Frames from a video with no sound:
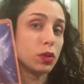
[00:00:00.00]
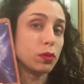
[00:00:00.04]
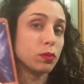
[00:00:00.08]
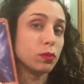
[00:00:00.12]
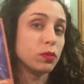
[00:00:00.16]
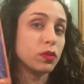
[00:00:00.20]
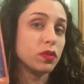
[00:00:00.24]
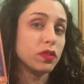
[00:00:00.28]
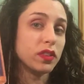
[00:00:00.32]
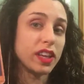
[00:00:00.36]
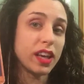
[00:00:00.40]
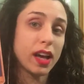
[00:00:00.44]

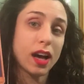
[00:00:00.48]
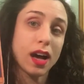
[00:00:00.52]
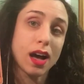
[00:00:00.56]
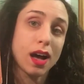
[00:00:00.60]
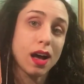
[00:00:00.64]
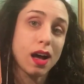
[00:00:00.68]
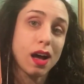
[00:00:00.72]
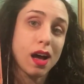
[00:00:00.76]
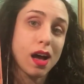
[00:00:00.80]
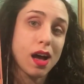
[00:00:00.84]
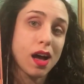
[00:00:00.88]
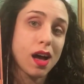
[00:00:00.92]
moving
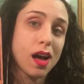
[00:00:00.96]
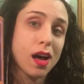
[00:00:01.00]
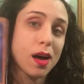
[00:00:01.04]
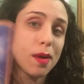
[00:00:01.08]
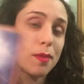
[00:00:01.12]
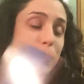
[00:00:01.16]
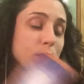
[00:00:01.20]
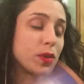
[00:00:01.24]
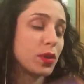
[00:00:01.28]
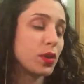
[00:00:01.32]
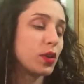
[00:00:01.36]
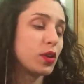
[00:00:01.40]

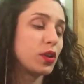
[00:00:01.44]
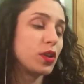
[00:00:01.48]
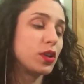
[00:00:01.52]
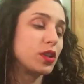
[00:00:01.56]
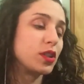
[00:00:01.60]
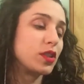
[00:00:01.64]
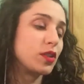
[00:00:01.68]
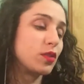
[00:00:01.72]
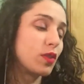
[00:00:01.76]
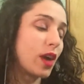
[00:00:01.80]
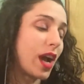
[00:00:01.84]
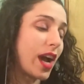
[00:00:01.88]
up, you're
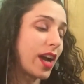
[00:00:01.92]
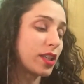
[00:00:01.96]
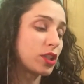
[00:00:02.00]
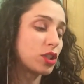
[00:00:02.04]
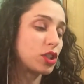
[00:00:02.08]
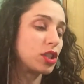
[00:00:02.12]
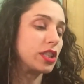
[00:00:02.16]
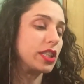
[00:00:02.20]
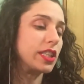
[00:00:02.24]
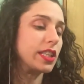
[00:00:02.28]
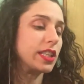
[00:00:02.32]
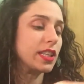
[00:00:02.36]

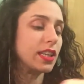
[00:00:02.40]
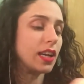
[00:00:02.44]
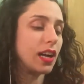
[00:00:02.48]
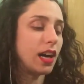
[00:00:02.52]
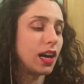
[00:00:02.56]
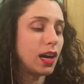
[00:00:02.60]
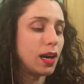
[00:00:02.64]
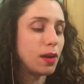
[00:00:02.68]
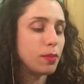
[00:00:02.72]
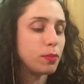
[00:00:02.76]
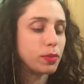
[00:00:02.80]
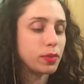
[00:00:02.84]
ratcheting
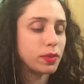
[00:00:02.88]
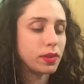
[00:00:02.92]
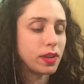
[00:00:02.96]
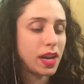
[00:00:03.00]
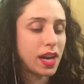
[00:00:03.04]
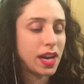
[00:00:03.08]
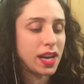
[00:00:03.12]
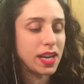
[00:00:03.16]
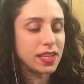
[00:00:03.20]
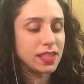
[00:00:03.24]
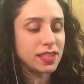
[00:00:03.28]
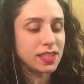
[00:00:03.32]
up,
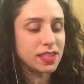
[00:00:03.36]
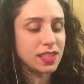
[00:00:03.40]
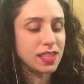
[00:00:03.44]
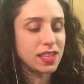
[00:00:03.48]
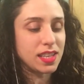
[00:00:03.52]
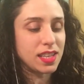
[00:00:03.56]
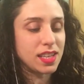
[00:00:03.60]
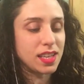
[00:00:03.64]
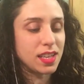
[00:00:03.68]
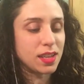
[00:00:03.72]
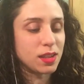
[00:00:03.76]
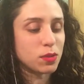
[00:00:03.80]
as the
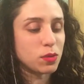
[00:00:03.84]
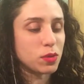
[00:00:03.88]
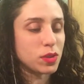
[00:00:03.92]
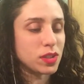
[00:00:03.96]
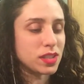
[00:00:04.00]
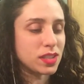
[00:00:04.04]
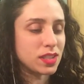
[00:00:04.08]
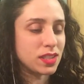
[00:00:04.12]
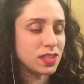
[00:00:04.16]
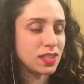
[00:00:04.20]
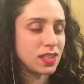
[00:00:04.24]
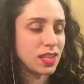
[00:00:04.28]
young
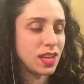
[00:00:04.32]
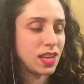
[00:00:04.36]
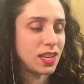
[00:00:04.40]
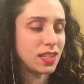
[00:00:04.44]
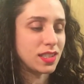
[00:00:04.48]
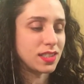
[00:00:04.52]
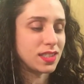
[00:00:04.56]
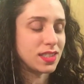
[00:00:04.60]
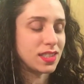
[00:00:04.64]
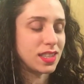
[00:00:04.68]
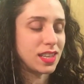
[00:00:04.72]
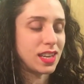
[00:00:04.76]
ones say
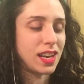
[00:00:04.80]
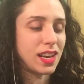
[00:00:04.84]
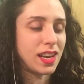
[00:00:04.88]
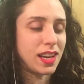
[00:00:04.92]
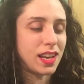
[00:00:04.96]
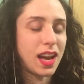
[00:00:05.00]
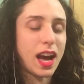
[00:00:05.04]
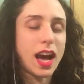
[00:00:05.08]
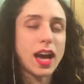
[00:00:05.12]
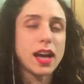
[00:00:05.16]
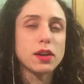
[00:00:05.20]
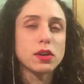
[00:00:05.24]
today.
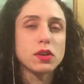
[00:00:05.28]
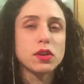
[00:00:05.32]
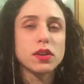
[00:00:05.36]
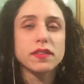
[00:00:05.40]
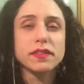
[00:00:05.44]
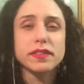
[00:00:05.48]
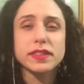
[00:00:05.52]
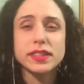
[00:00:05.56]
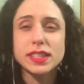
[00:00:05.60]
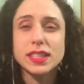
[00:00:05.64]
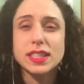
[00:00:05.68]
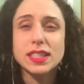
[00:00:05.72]
I don't know if
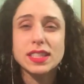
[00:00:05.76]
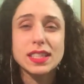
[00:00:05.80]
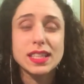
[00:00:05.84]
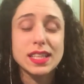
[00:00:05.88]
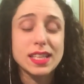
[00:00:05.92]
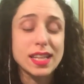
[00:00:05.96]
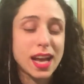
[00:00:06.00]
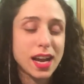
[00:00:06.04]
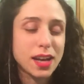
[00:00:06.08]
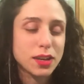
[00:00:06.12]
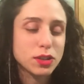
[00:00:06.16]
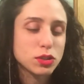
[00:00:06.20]
it's an
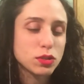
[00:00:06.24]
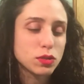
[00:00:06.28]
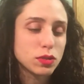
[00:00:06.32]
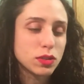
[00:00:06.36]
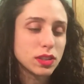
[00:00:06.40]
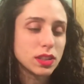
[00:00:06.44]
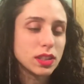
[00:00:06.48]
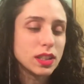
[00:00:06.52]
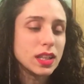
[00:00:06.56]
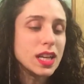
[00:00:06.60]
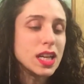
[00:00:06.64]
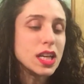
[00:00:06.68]

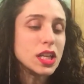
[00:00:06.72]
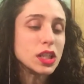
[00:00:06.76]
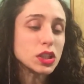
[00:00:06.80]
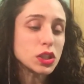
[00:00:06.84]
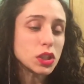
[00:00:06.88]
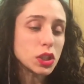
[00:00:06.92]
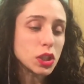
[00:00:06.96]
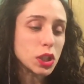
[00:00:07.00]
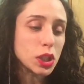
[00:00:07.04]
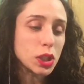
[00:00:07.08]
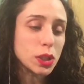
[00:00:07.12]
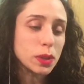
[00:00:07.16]
actual
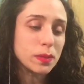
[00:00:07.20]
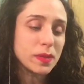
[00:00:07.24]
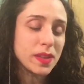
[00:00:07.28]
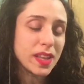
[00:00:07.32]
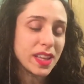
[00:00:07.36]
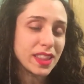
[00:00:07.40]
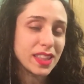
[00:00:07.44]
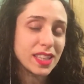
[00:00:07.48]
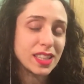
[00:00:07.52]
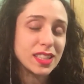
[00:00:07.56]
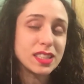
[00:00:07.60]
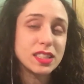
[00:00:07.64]
term
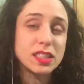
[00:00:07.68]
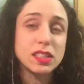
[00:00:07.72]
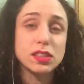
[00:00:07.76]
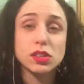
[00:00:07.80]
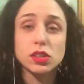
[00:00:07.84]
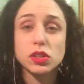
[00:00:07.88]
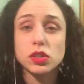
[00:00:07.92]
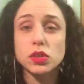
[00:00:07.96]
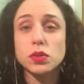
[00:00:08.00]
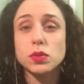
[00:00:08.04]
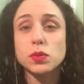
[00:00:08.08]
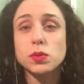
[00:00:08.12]
that they still
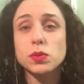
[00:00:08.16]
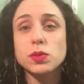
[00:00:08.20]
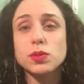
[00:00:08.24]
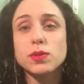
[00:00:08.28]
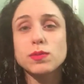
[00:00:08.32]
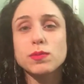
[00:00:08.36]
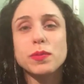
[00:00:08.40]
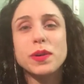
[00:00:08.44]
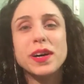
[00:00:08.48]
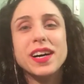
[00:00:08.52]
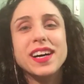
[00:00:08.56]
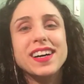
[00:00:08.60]
use,
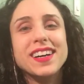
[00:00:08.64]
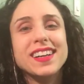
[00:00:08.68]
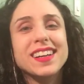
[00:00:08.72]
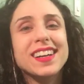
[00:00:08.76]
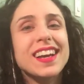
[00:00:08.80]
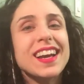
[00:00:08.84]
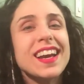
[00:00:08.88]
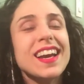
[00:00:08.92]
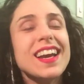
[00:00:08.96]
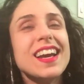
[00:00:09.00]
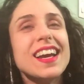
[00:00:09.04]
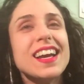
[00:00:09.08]
but
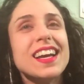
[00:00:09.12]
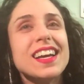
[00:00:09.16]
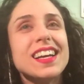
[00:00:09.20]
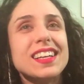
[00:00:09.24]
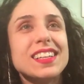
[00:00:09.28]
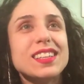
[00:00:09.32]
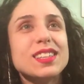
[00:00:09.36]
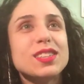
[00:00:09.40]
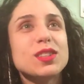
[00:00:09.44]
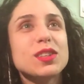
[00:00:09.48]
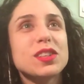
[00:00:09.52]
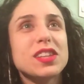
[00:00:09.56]

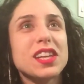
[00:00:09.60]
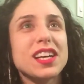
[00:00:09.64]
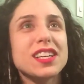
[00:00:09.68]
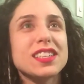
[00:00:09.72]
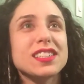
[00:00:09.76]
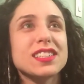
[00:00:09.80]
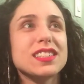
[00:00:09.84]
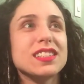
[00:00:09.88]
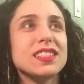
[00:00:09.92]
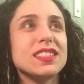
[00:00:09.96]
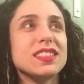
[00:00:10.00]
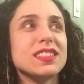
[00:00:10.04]
in
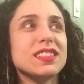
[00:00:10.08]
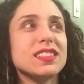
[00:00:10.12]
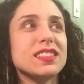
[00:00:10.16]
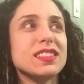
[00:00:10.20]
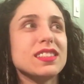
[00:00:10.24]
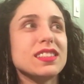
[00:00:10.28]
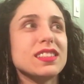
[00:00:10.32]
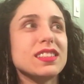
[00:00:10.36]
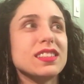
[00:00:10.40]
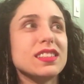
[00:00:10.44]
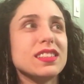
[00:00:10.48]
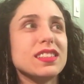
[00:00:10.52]

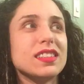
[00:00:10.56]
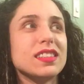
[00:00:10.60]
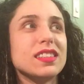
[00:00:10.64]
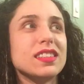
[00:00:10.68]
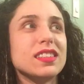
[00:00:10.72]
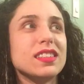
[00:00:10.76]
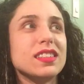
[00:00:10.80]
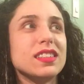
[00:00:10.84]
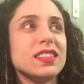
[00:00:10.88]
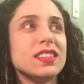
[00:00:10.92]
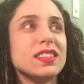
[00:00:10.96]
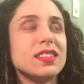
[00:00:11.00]

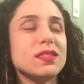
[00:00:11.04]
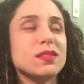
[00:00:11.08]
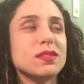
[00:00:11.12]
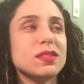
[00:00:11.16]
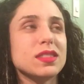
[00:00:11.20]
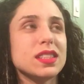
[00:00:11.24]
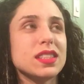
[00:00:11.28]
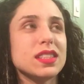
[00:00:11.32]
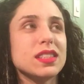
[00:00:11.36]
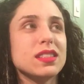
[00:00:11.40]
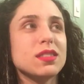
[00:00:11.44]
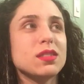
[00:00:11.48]

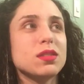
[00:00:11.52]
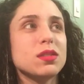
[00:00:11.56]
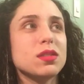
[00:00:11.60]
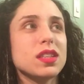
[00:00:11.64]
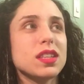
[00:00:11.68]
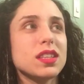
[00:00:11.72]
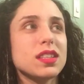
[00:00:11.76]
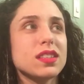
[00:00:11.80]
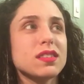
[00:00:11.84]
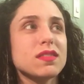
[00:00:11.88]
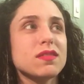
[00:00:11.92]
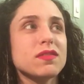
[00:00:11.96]

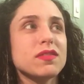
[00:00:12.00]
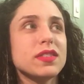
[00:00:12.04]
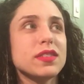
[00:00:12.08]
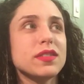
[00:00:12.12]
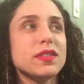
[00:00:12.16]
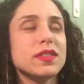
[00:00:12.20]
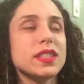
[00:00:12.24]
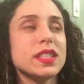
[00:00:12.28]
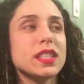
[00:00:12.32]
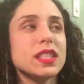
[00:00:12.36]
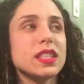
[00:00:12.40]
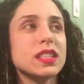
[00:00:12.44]

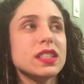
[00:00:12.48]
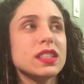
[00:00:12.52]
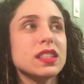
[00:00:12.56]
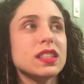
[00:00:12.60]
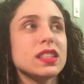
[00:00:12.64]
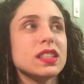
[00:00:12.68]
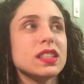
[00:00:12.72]
2015?